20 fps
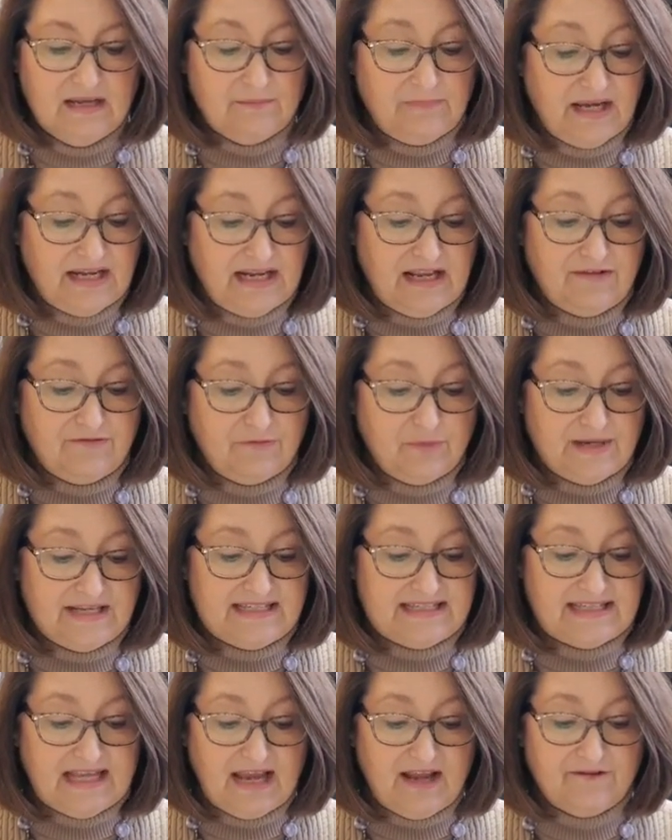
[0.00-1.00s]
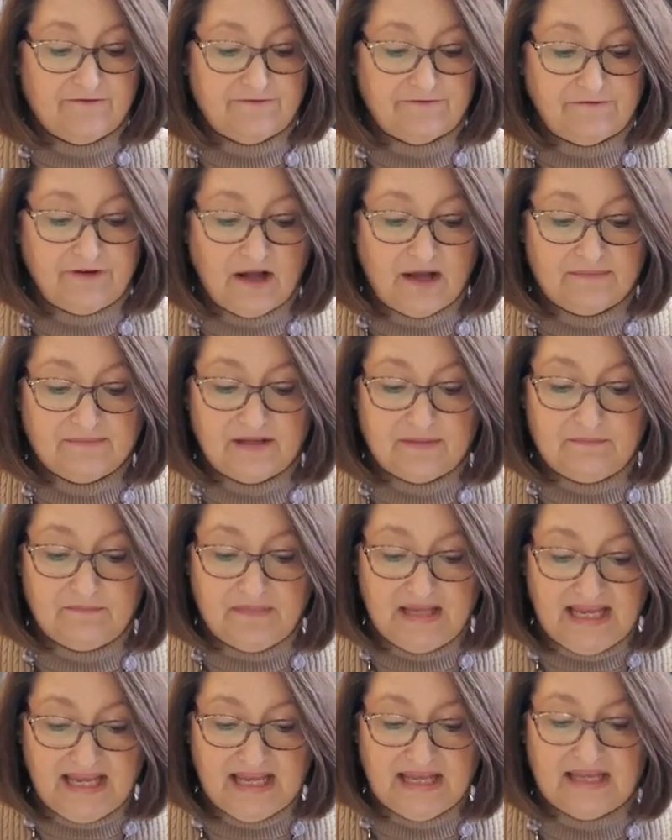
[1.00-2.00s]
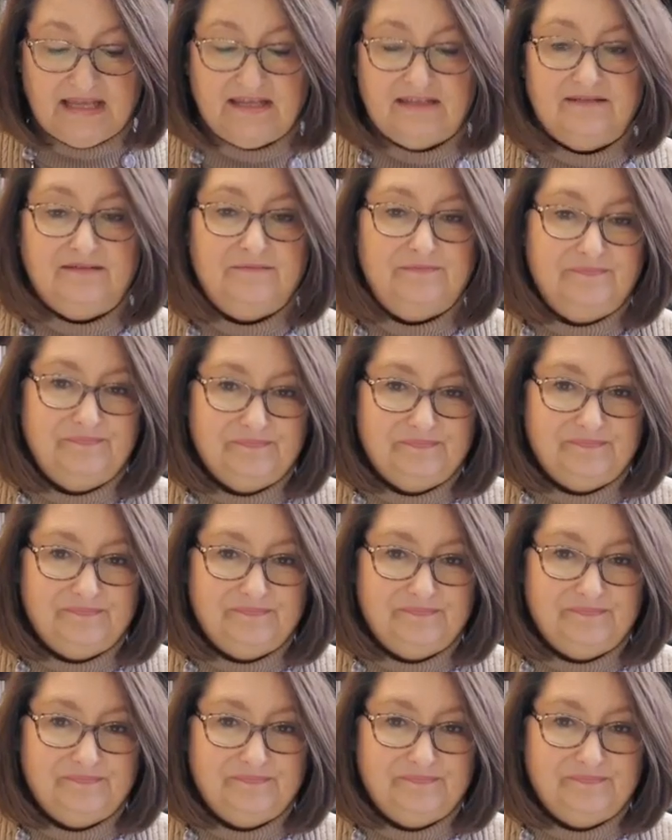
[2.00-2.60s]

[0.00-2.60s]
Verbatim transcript: but if we say from men,